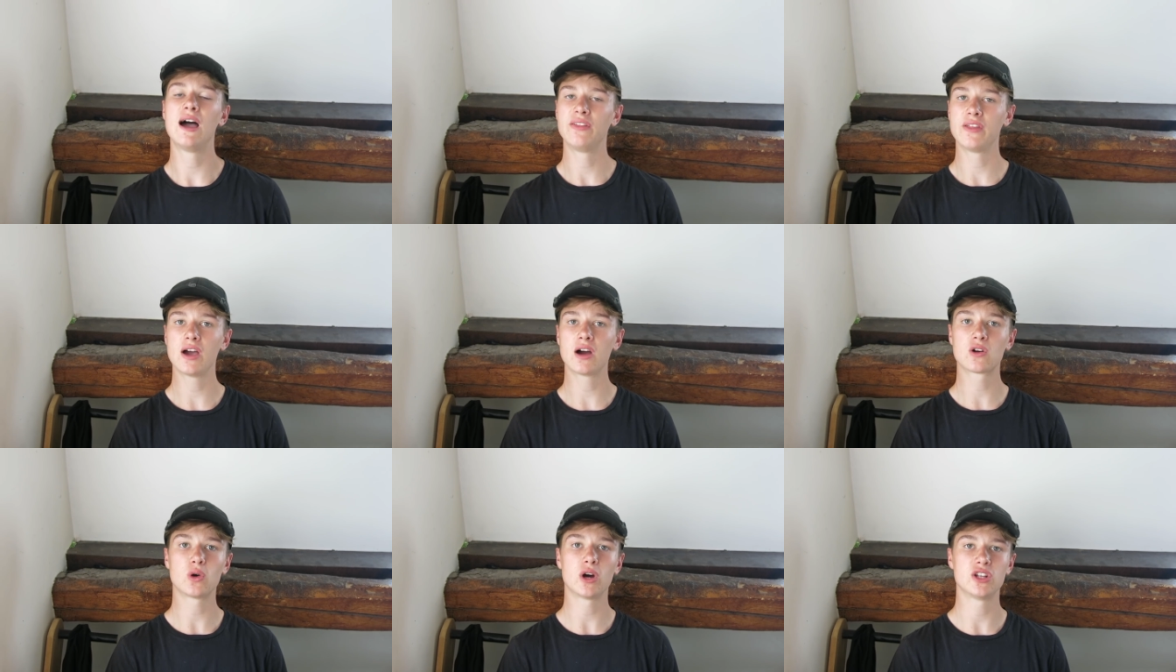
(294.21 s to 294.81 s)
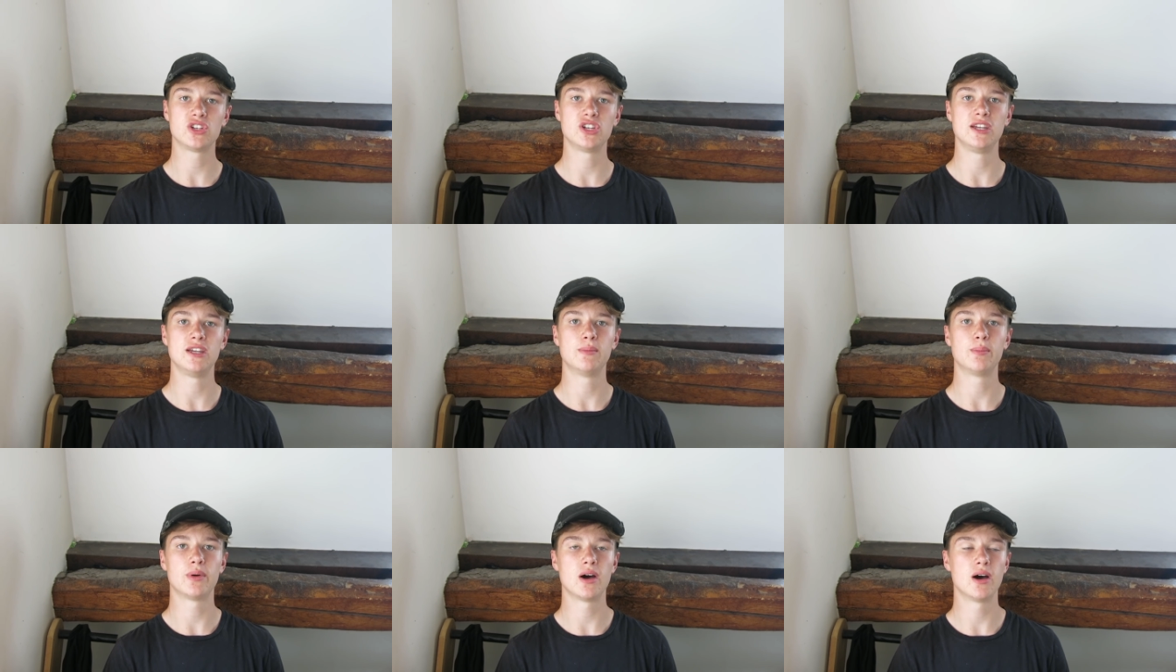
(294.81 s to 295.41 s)
And they are quite
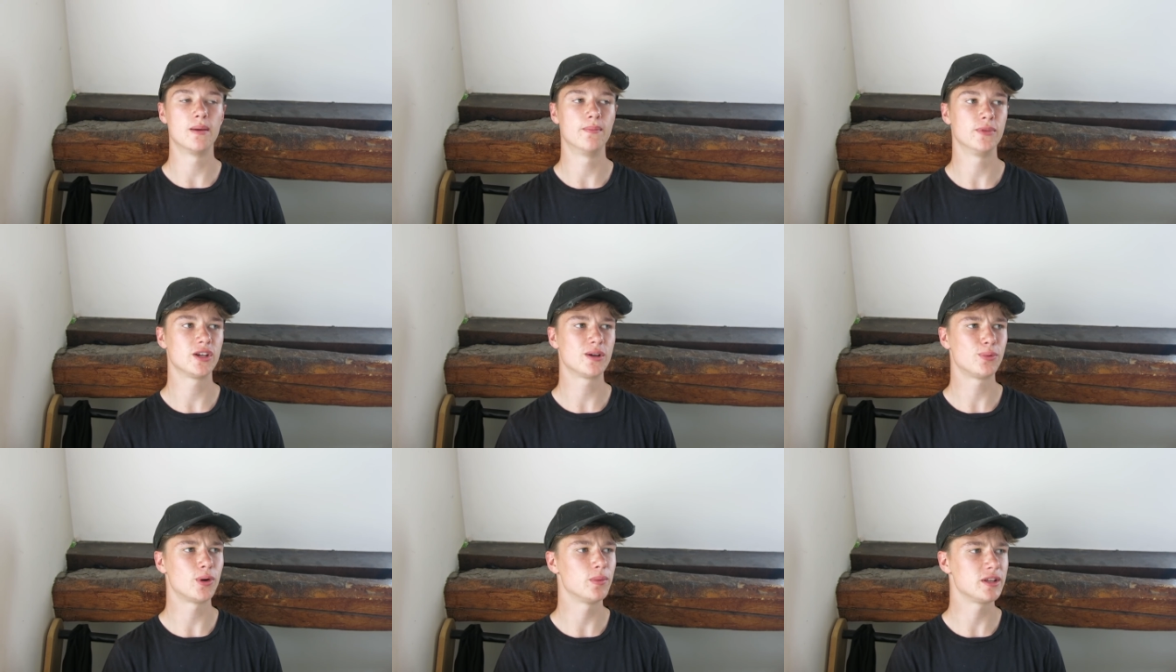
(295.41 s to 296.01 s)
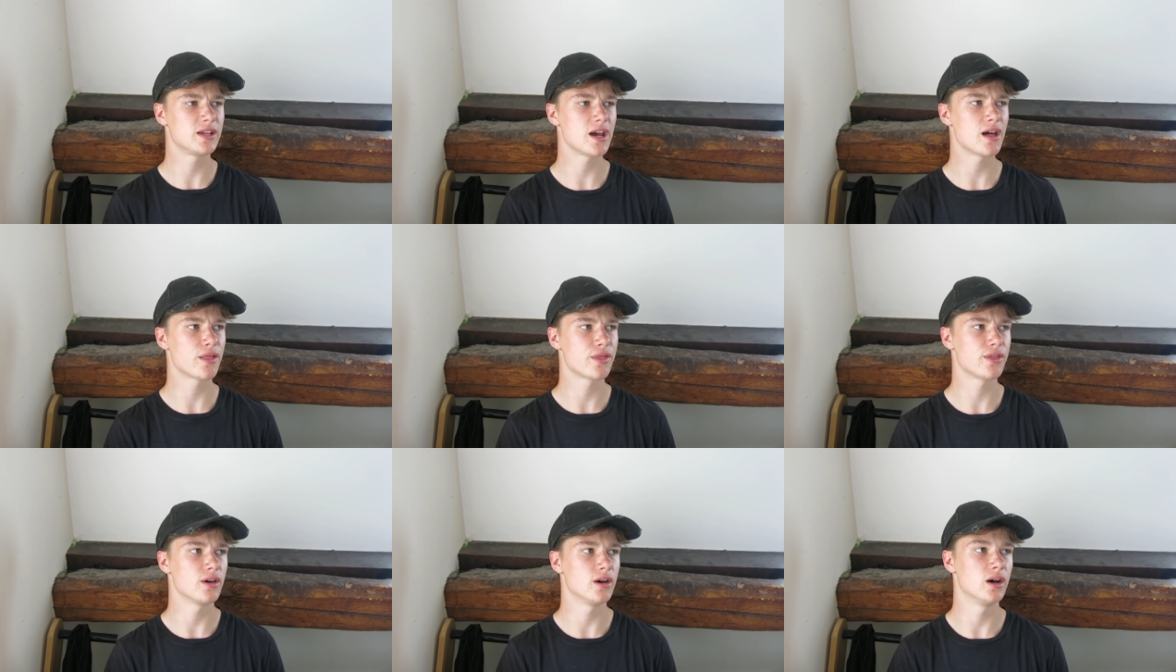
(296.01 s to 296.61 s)
cheap. Um, you could probably
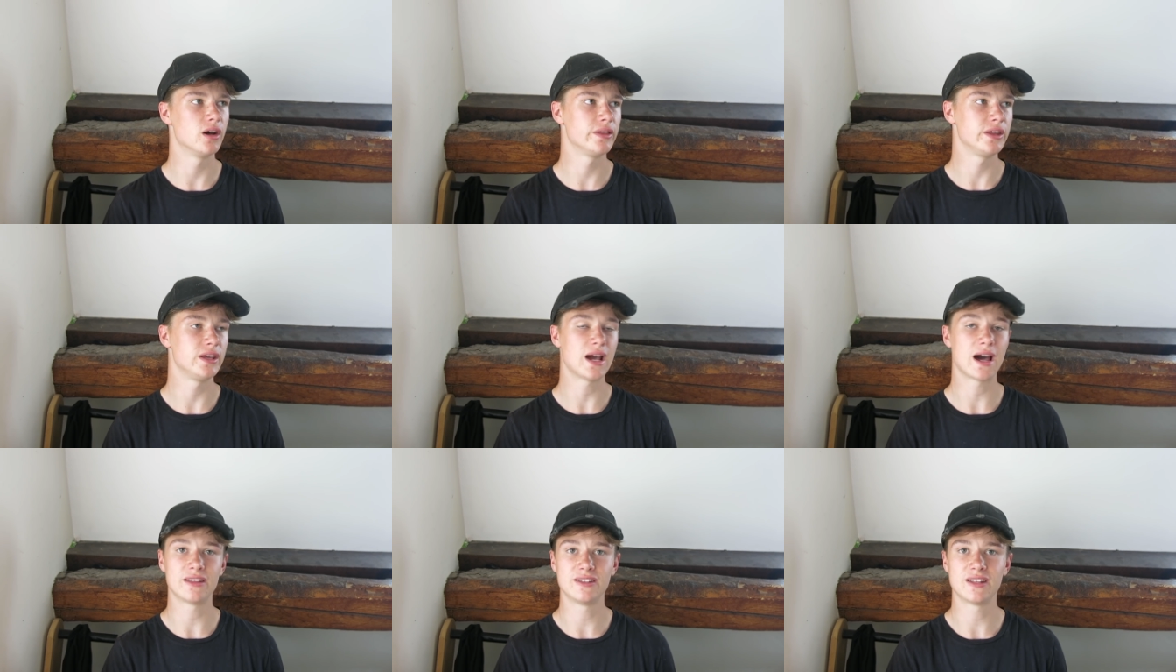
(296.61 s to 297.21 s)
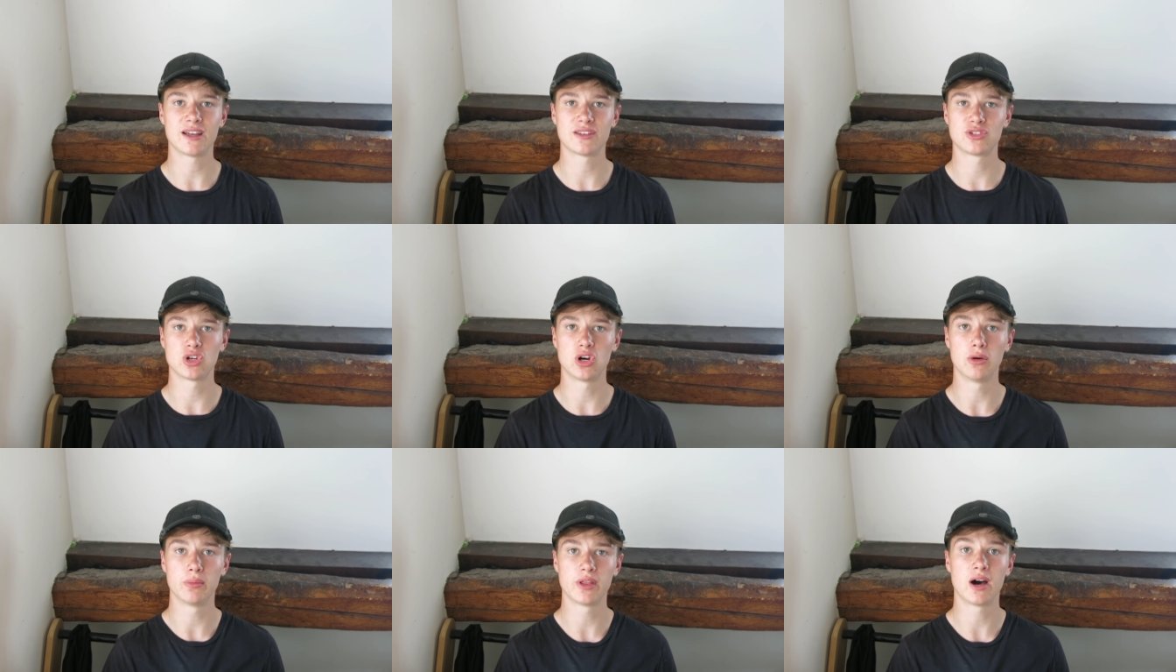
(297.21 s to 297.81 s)
get uh, the Adidas
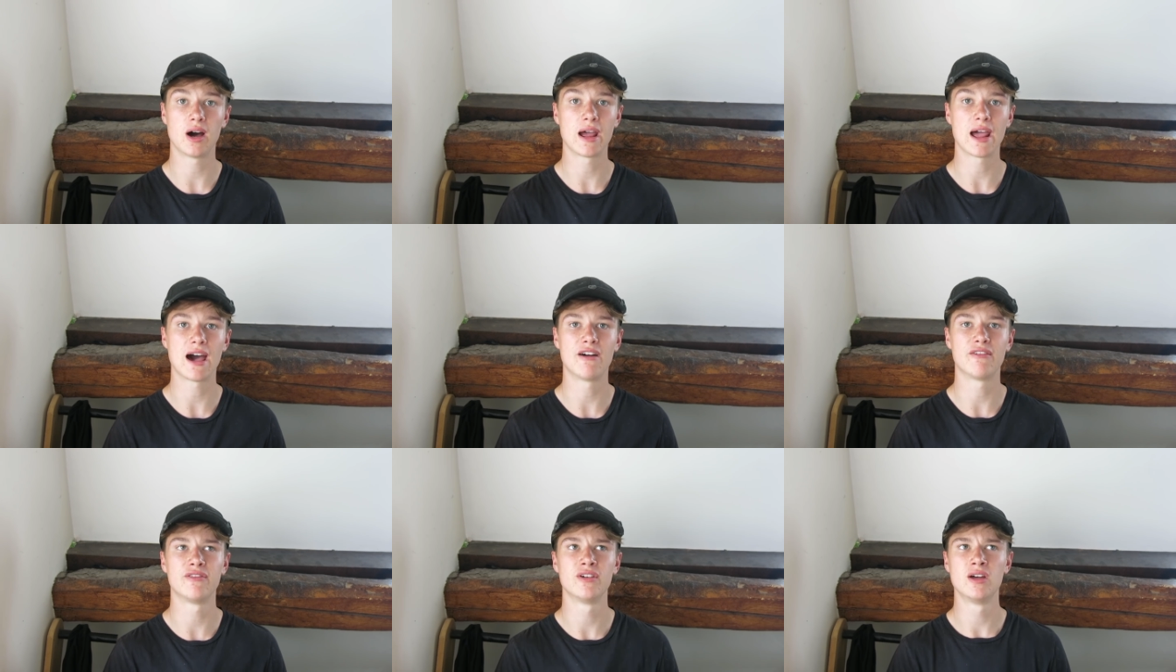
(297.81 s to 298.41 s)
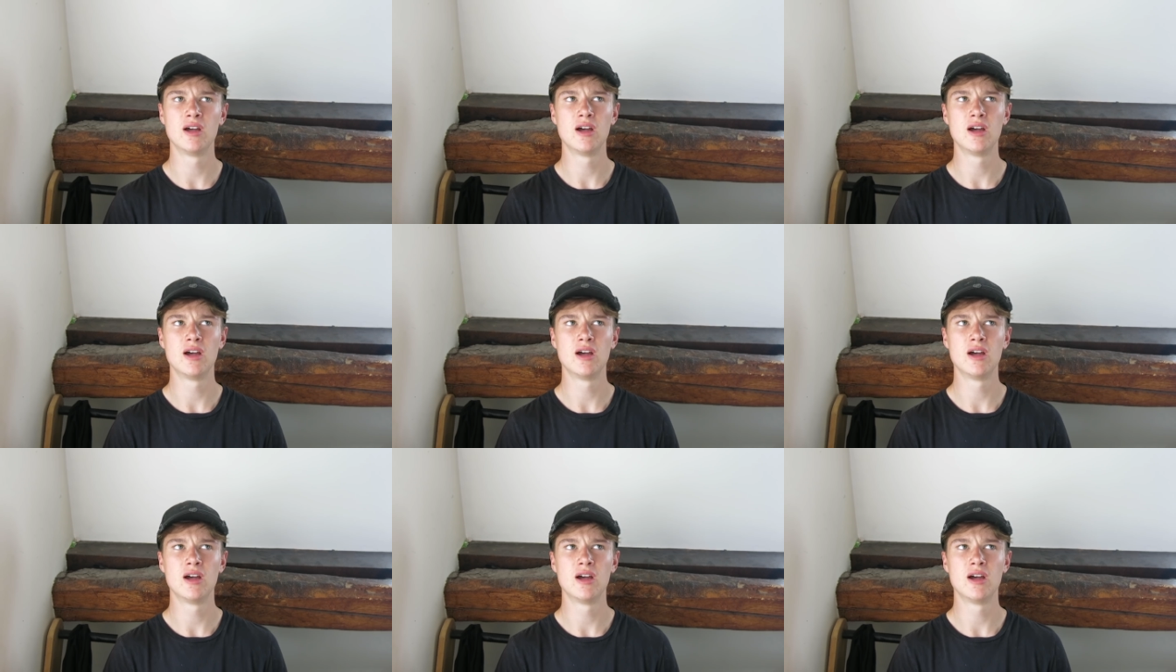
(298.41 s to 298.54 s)
top that I have